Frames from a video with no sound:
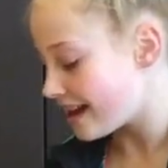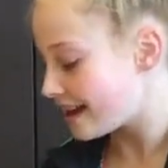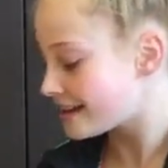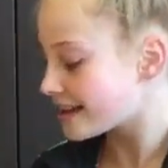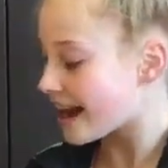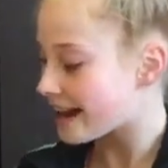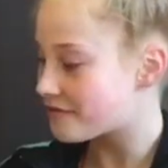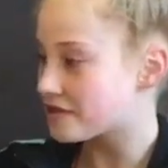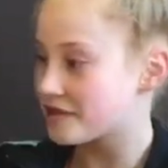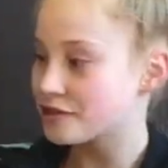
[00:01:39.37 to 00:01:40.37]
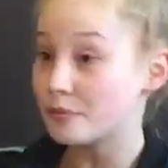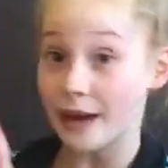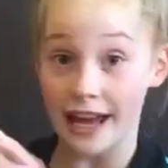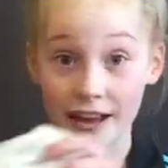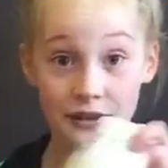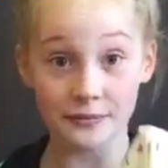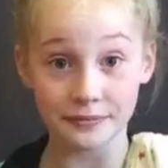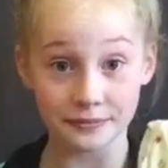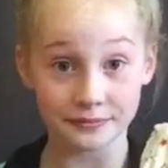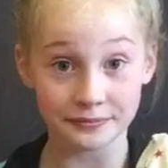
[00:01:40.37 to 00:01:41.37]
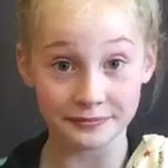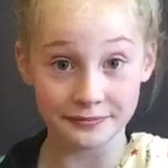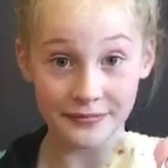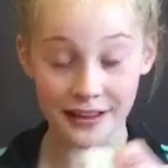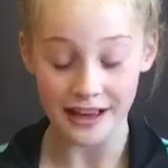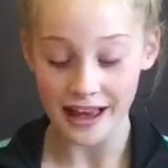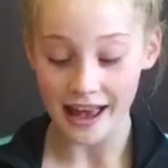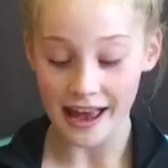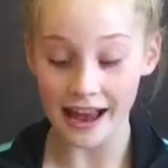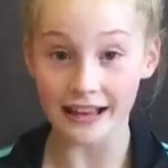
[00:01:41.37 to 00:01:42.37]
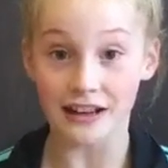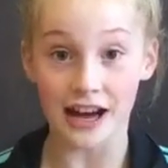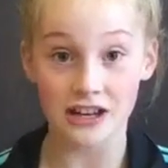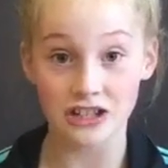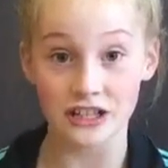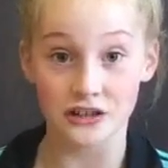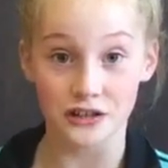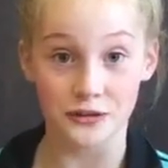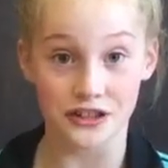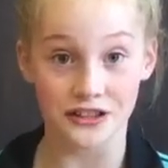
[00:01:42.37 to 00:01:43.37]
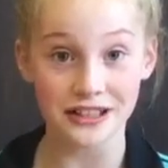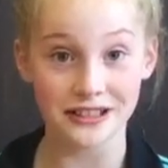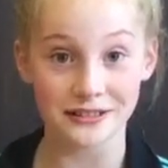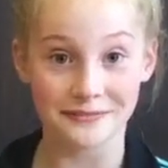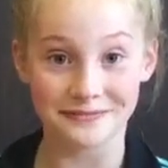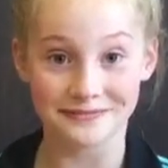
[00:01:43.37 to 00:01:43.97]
And I have this little bag. And I actually don't know what's in this.